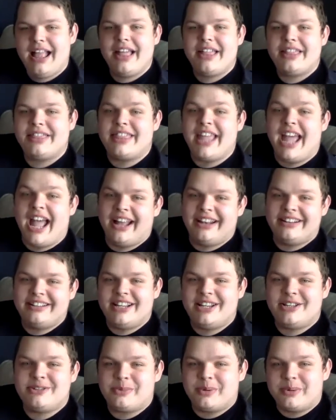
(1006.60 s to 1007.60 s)
That
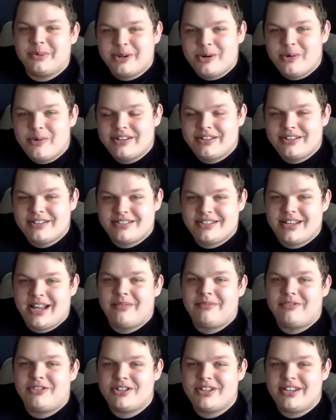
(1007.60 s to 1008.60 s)
is where we're going to stop
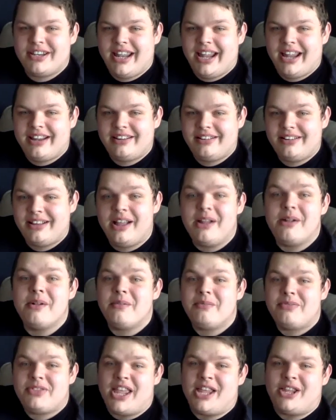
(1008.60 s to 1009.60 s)
for today.
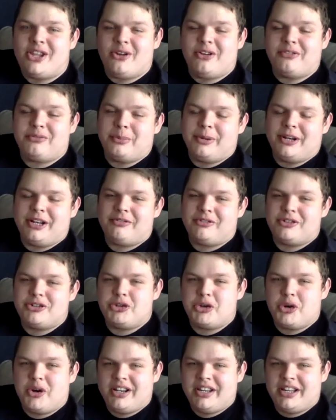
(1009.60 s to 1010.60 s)
Thank you, everybody, for
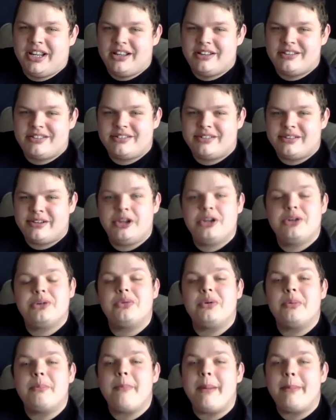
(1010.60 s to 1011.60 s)
joining us.
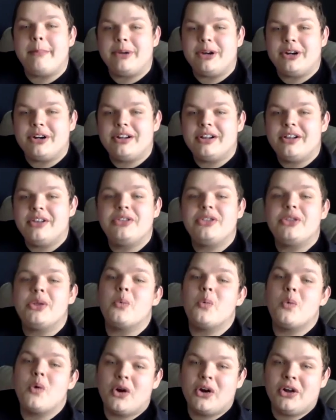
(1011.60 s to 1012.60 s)
Remember, the
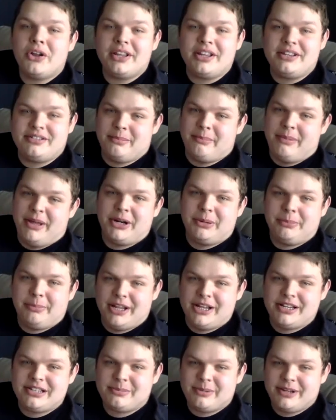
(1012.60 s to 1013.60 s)
world is a better
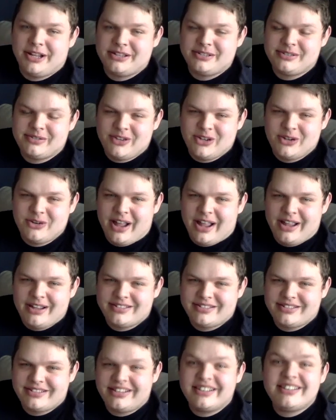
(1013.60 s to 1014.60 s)
place because of you
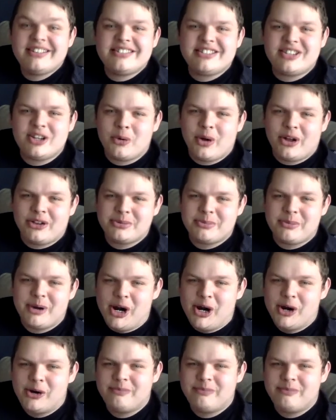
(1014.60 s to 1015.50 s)
guys. See you all tomorrow.